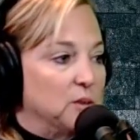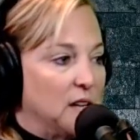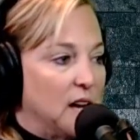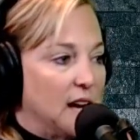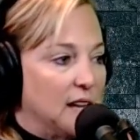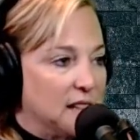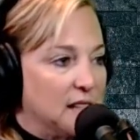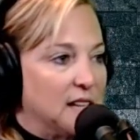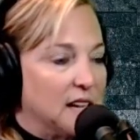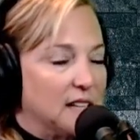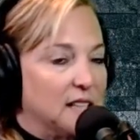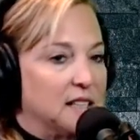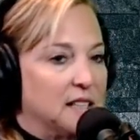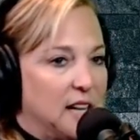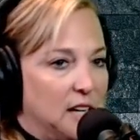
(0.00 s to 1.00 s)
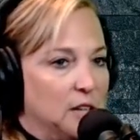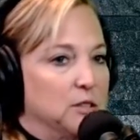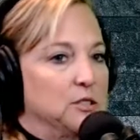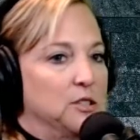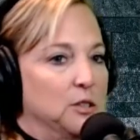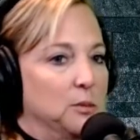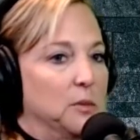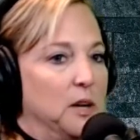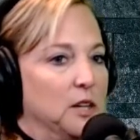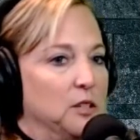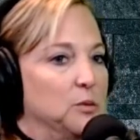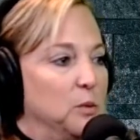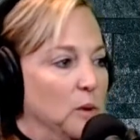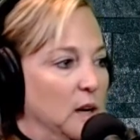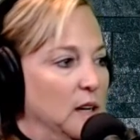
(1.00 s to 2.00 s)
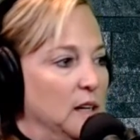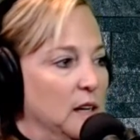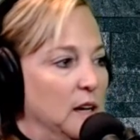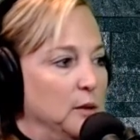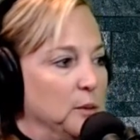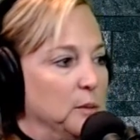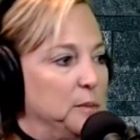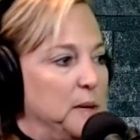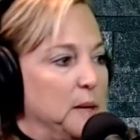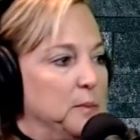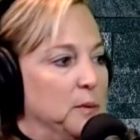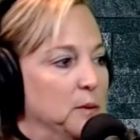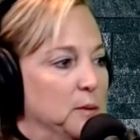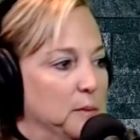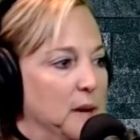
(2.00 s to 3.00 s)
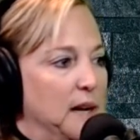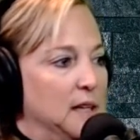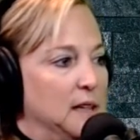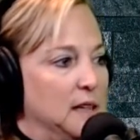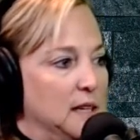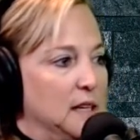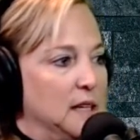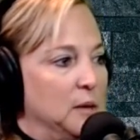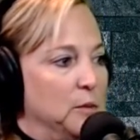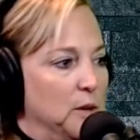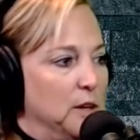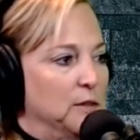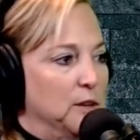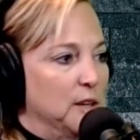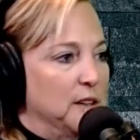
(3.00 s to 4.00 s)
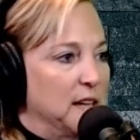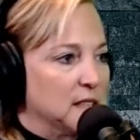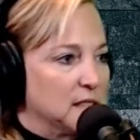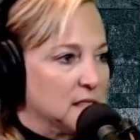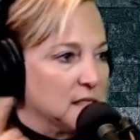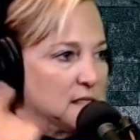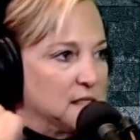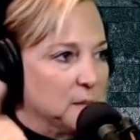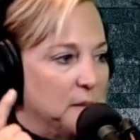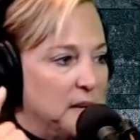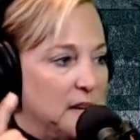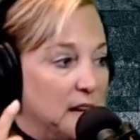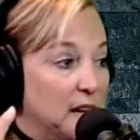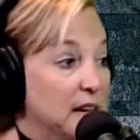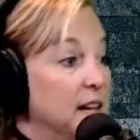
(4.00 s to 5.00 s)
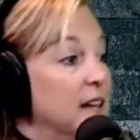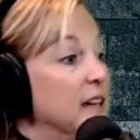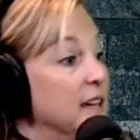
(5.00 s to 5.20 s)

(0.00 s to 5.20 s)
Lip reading: I think I care too much what other people might think and whatever, and that sits in my head.